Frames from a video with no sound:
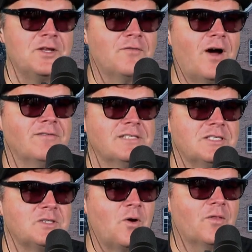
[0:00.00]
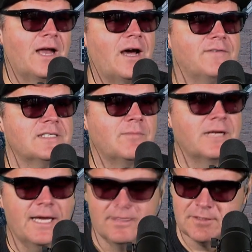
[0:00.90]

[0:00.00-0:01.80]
You've obviously stole that off of somebody else.